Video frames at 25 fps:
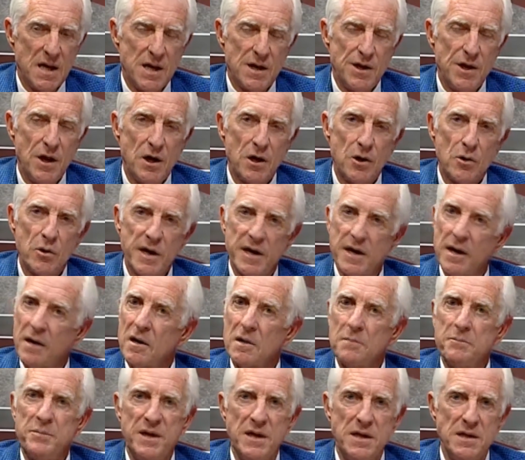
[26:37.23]
No, in
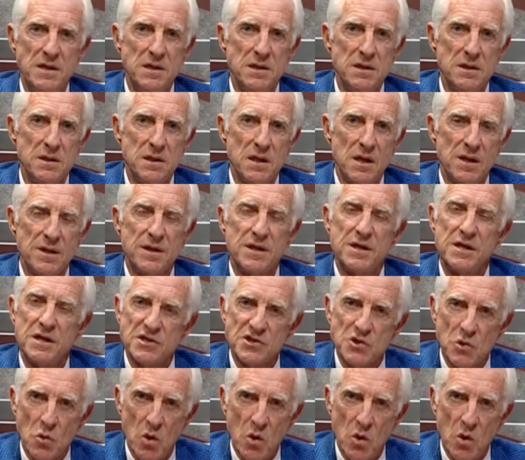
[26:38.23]
our opinion, this